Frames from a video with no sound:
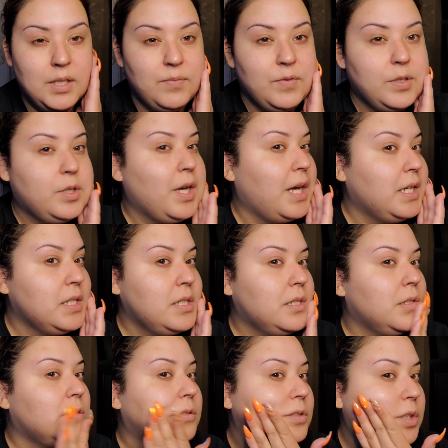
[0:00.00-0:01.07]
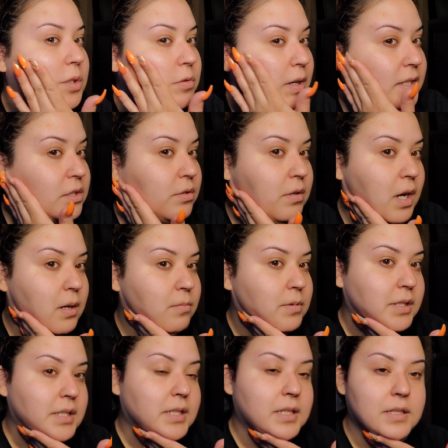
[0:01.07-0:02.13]
If you guys don't know, I do have
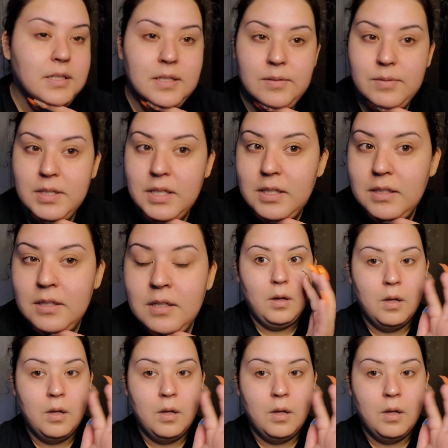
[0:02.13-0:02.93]
really sensitive skin.